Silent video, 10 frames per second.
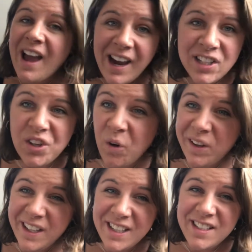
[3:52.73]
And it's
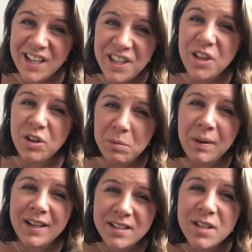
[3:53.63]
only going to take you good
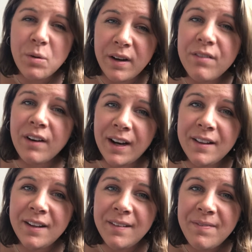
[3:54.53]
places, quite
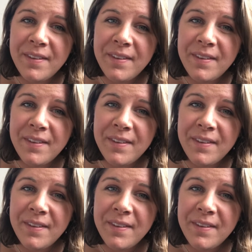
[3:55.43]
frankly.